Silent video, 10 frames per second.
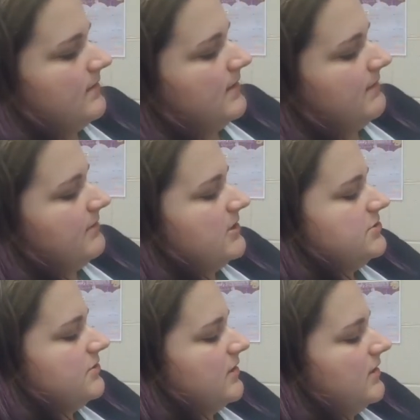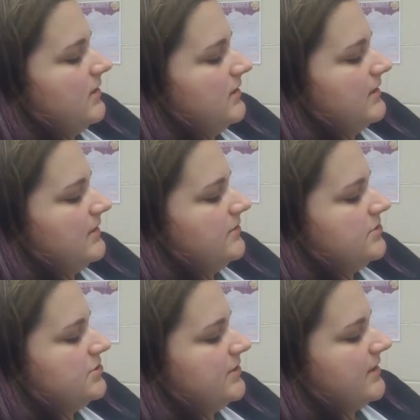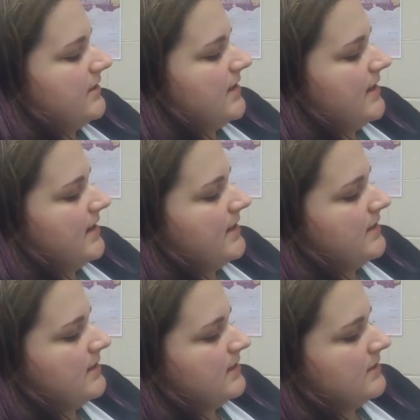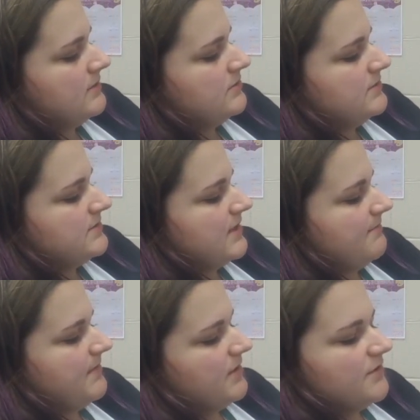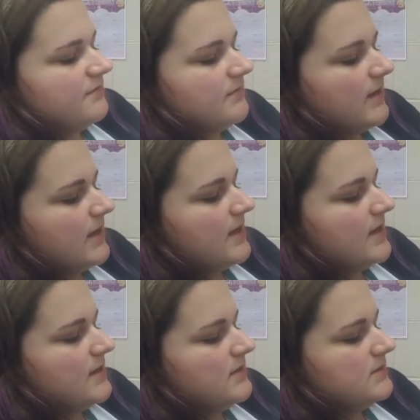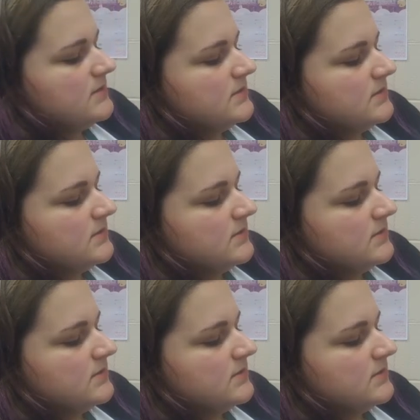And I'm going to draw another straight line, skipping over my hands.